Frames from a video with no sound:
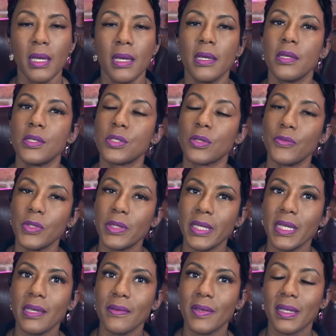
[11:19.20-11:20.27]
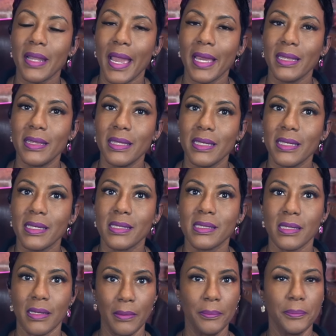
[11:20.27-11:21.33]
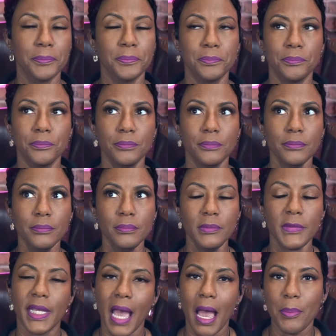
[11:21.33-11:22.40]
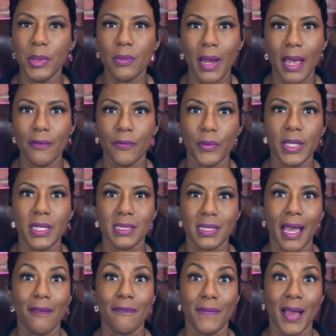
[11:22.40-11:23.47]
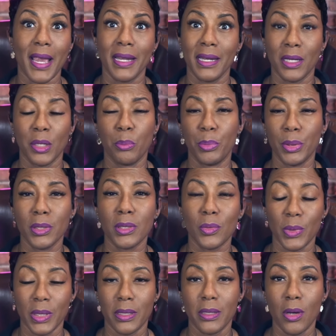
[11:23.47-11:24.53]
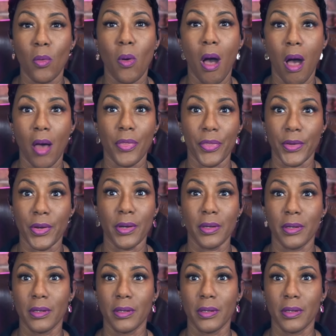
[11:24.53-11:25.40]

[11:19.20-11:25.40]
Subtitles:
So if you think of it like this, copyright free is like finding a book with no author.